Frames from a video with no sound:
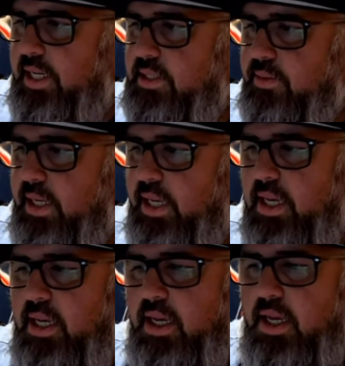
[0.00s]
next week.
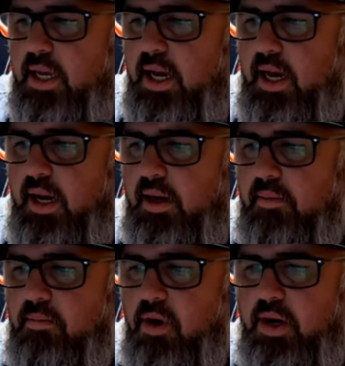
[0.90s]

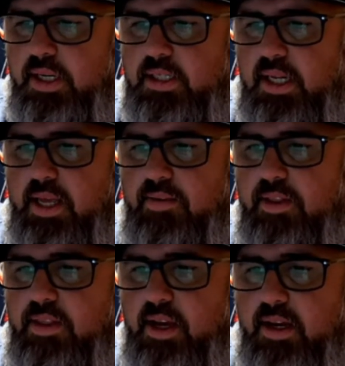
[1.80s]
Mark is
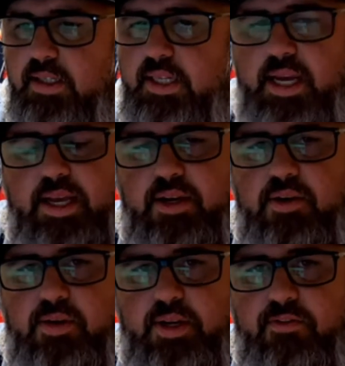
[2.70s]
leaving Thursday and
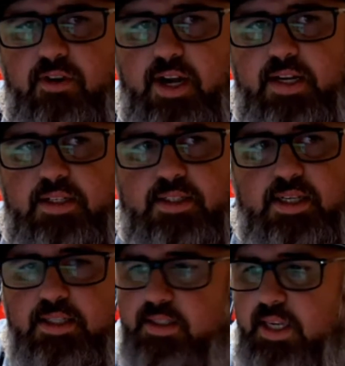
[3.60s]
going to Franklin,
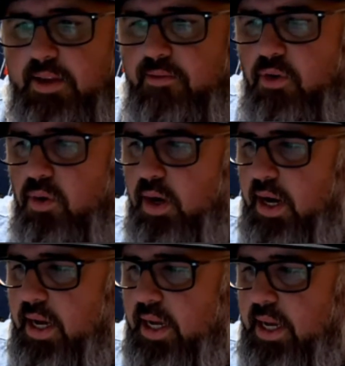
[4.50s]
Tennessee for
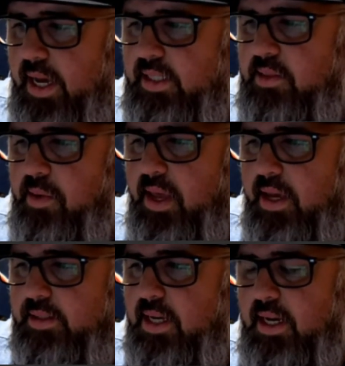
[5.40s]
a
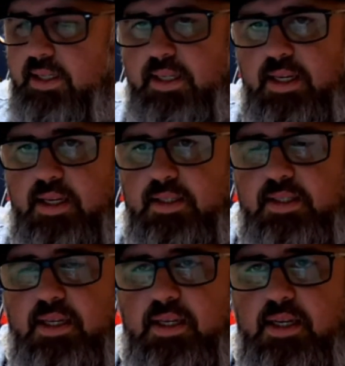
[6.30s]
KCBS contest.